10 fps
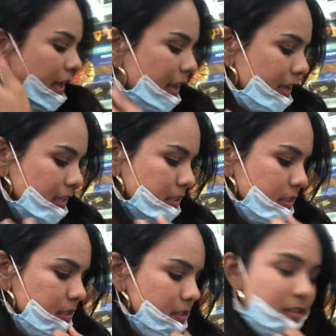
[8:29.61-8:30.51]

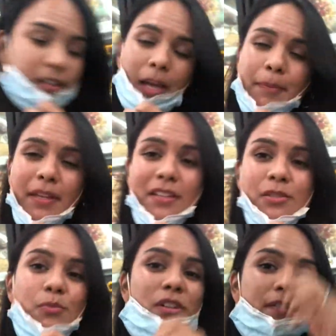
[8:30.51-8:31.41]
And tilapia is
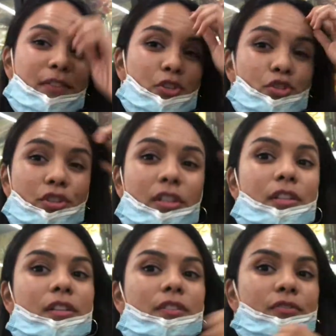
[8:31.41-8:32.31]
one of the
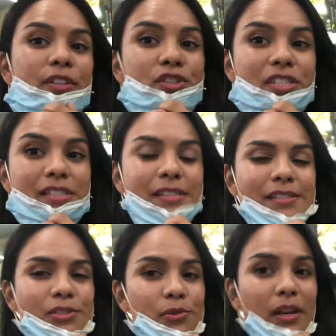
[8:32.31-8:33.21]
dirtier fishes,
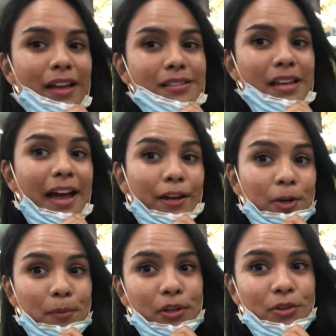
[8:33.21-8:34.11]
so it has higher
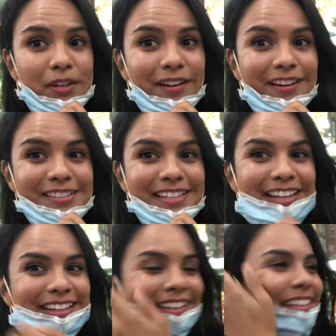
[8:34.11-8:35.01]
mercury content.